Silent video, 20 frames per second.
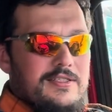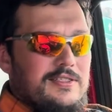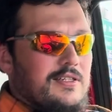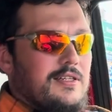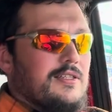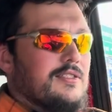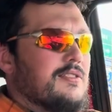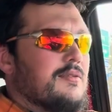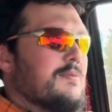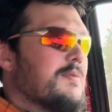It's
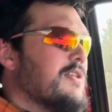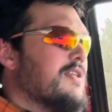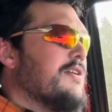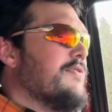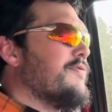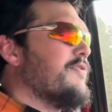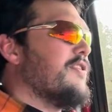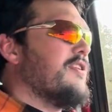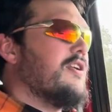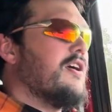called something
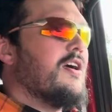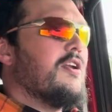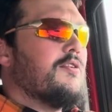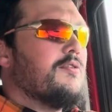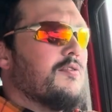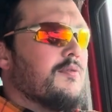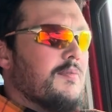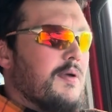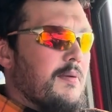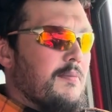different. I
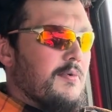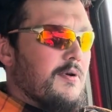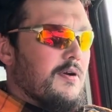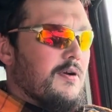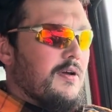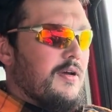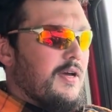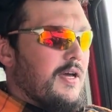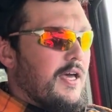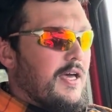don't
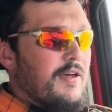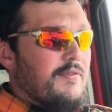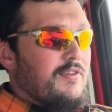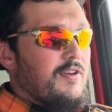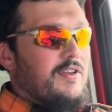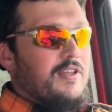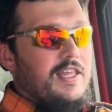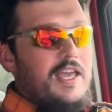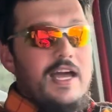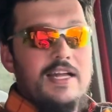remember. I
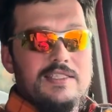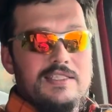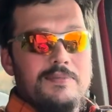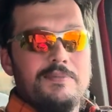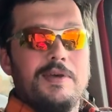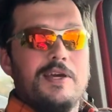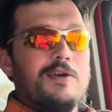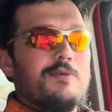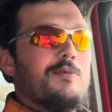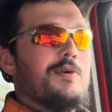haven't yet to
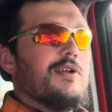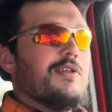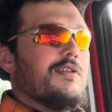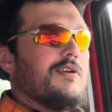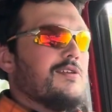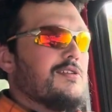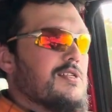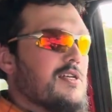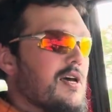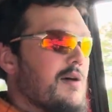pick one of
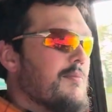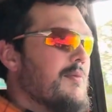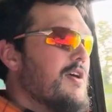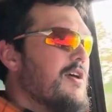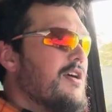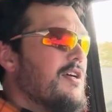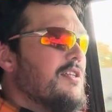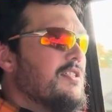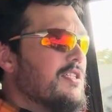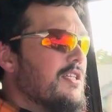those up.
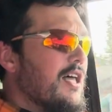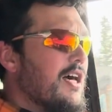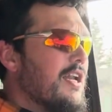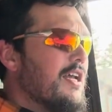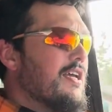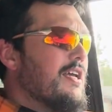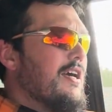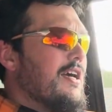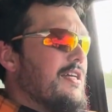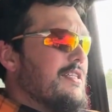There's a lot
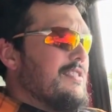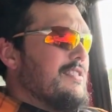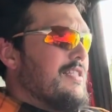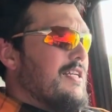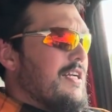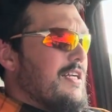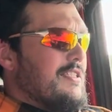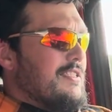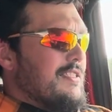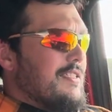of guns
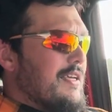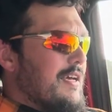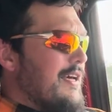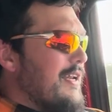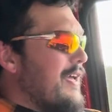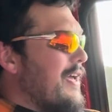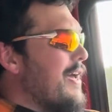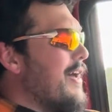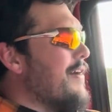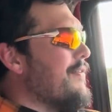that I just
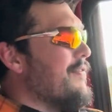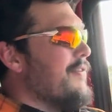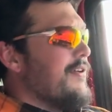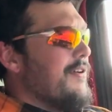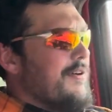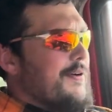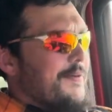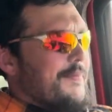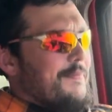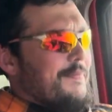kind of
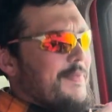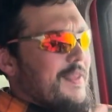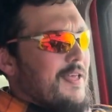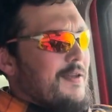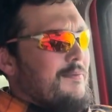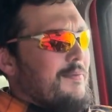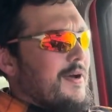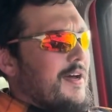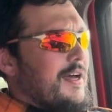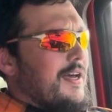have
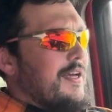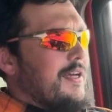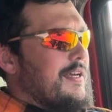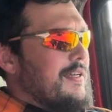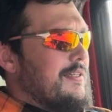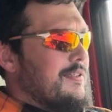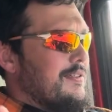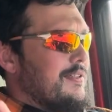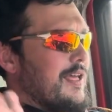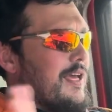in
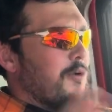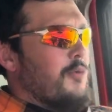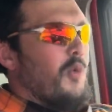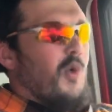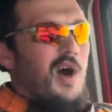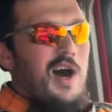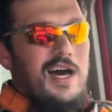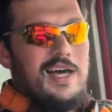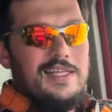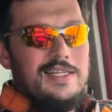my
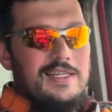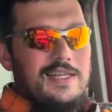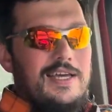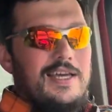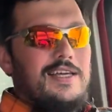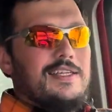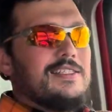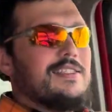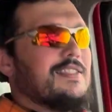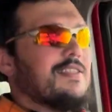want
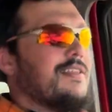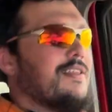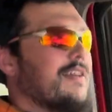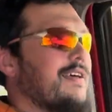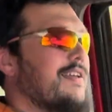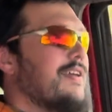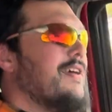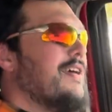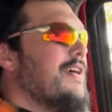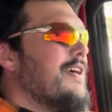list
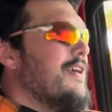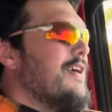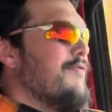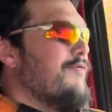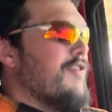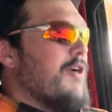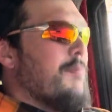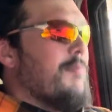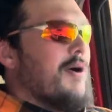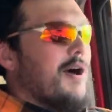that
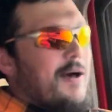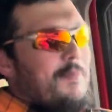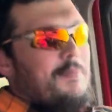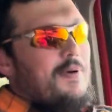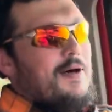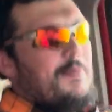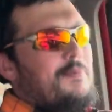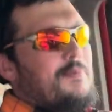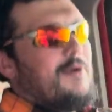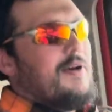if they pop
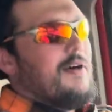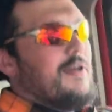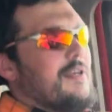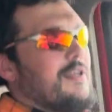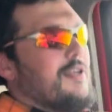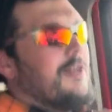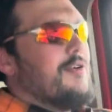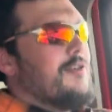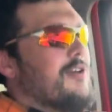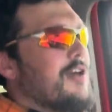up
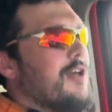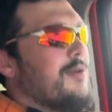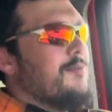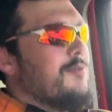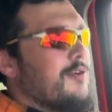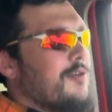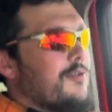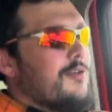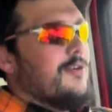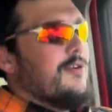on
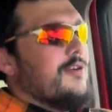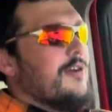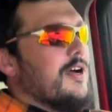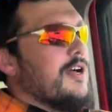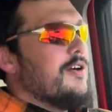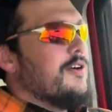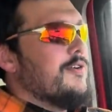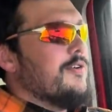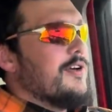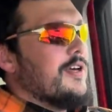Gunbroker, or
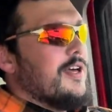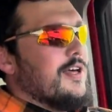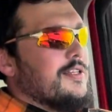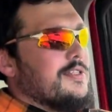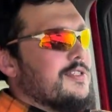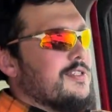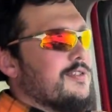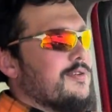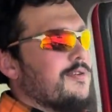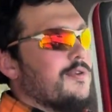I go to a
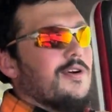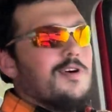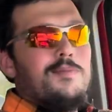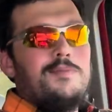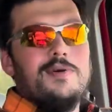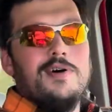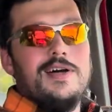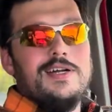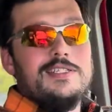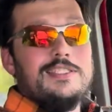gun store or
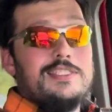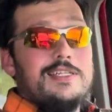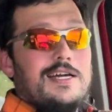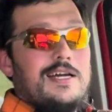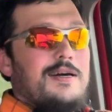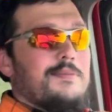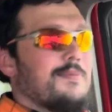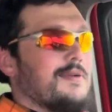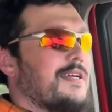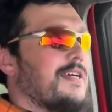pawn
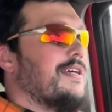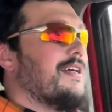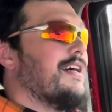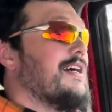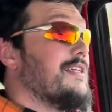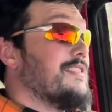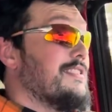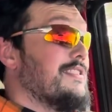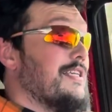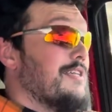shop and
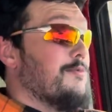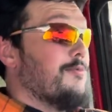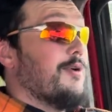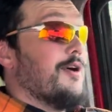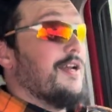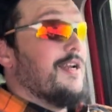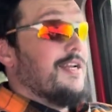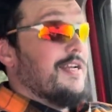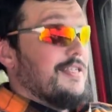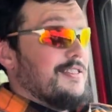I see
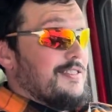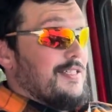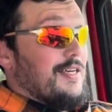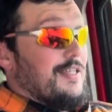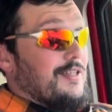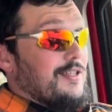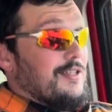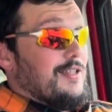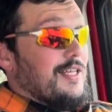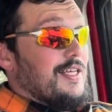one and it's
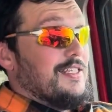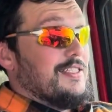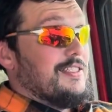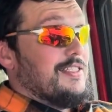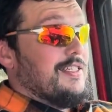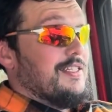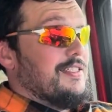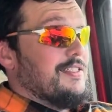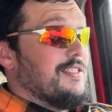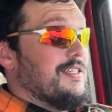on the
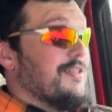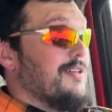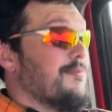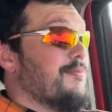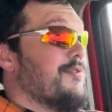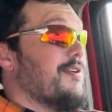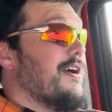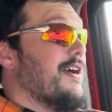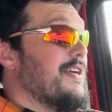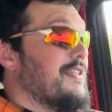list and it's a
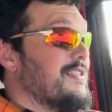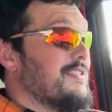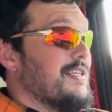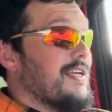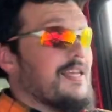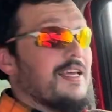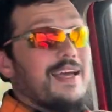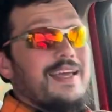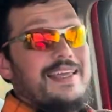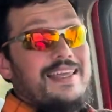good price,
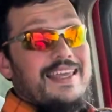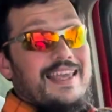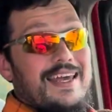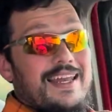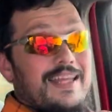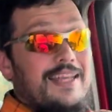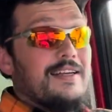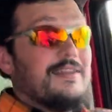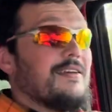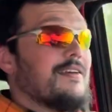I
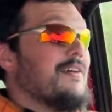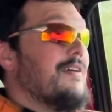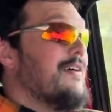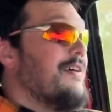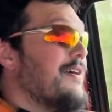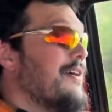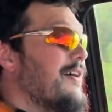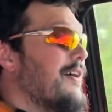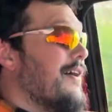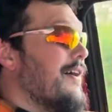get it.
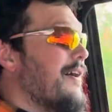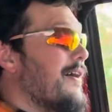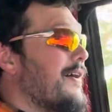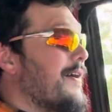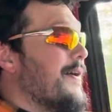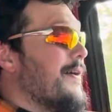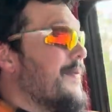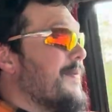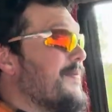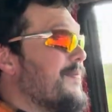
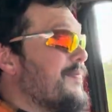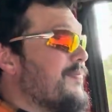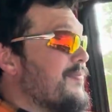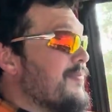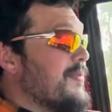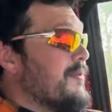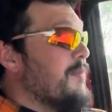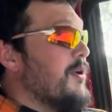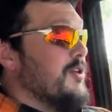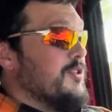
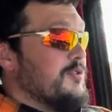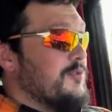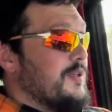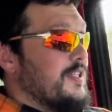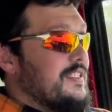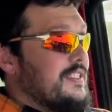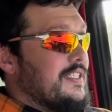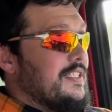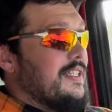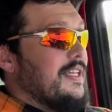Most
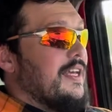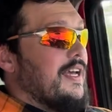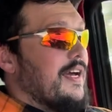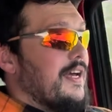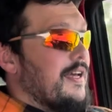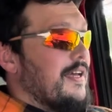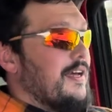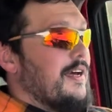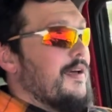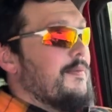recently
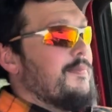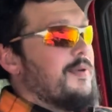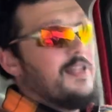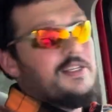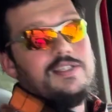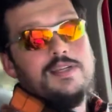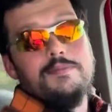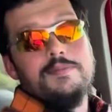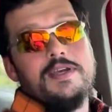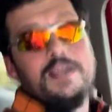I
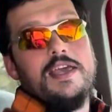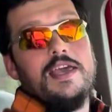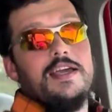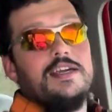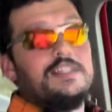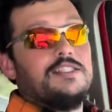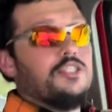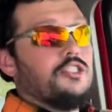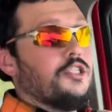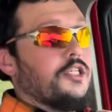picked up a
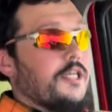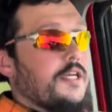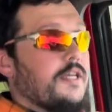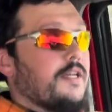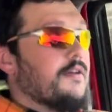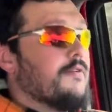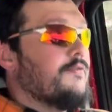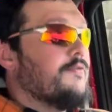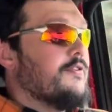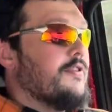
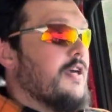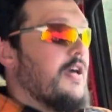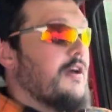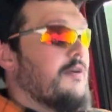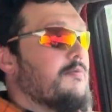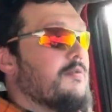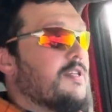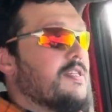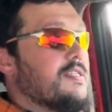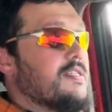KSG for
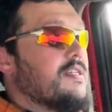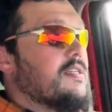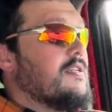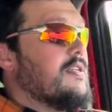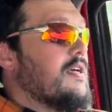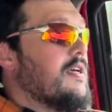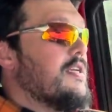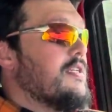that reason.